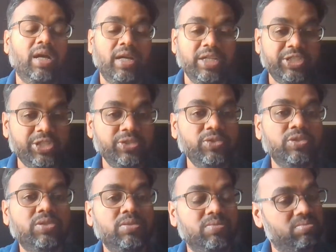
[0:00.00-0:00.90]

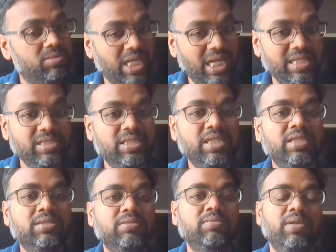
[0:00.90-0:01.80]
issues,
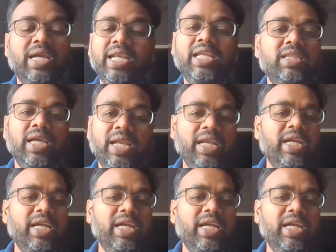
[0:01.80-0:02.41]
challenges, any